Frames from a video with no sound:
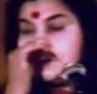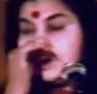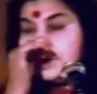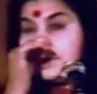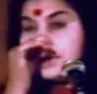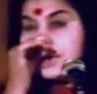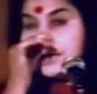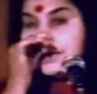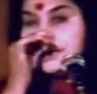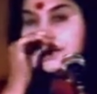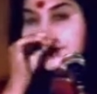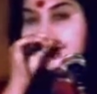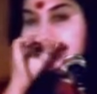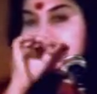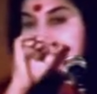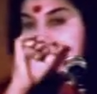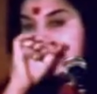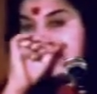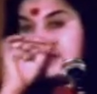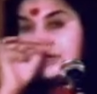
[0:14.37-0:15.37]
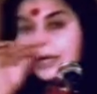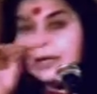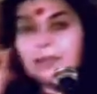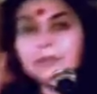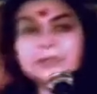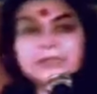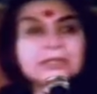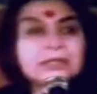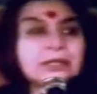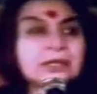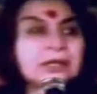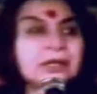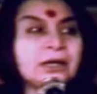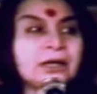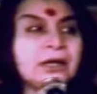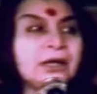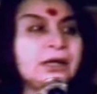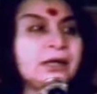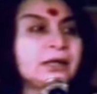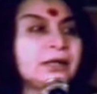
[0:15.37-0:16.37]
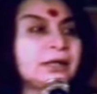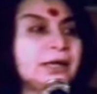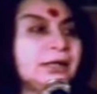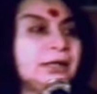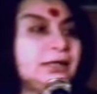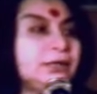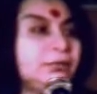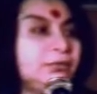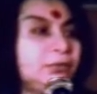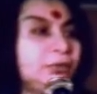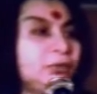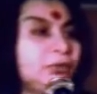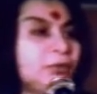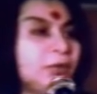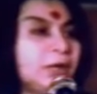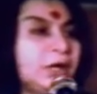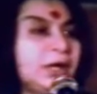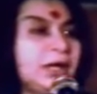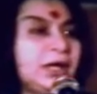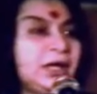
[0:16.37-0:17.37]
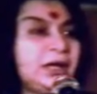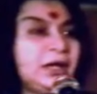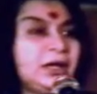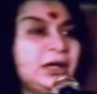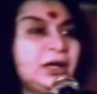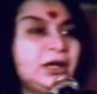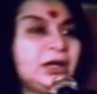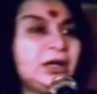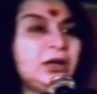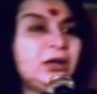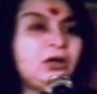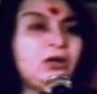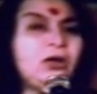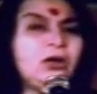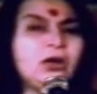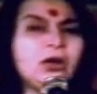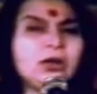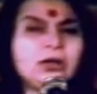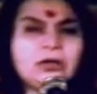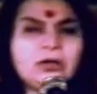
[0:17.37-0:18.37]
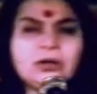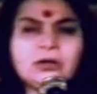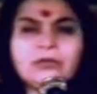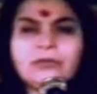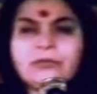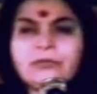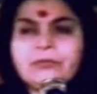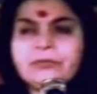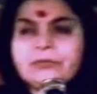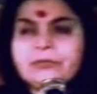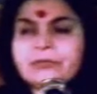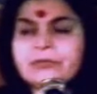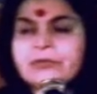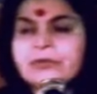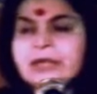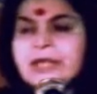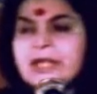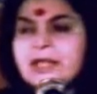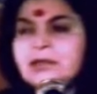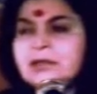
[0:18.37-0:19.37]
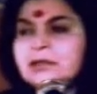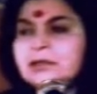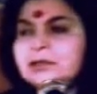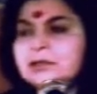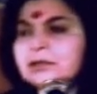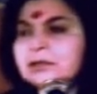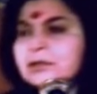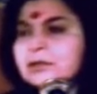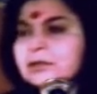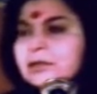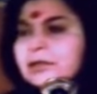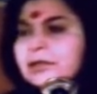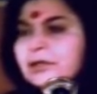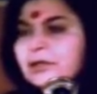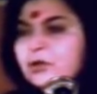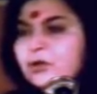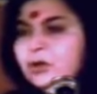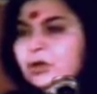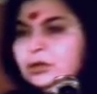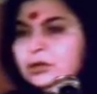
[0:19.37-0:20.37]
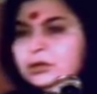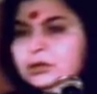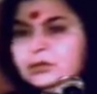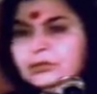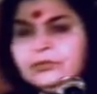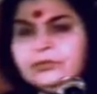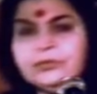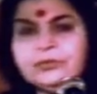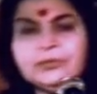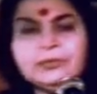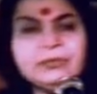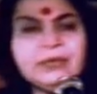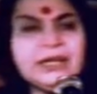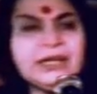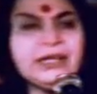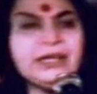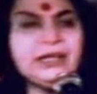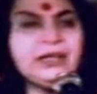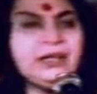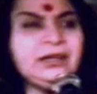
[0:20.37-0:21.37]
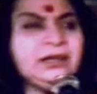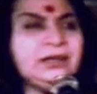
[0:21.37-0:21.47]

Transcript: Right hand side, Nabhi Chakra can give you a lot of wealth, a lot of money,